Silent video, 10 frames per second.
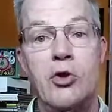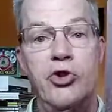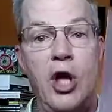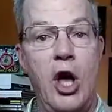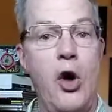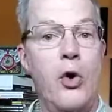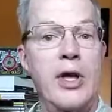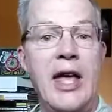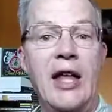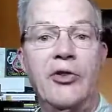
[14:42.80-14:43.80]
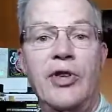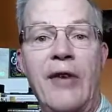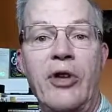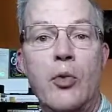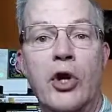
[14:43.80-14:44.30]
So yeah, it's
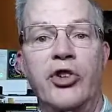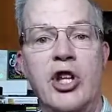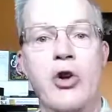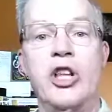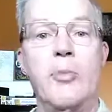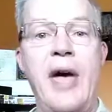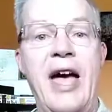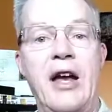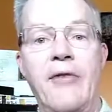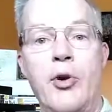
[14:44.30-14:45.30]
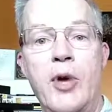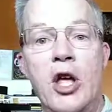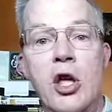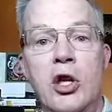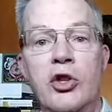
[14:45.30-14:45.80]
definitely worn. So you don't get the back cover, but
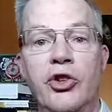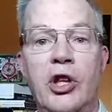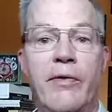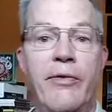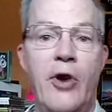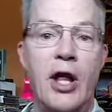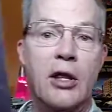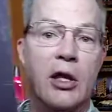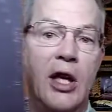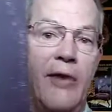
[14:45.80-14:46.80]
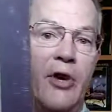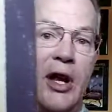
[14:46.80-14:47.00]
you just get the front cover.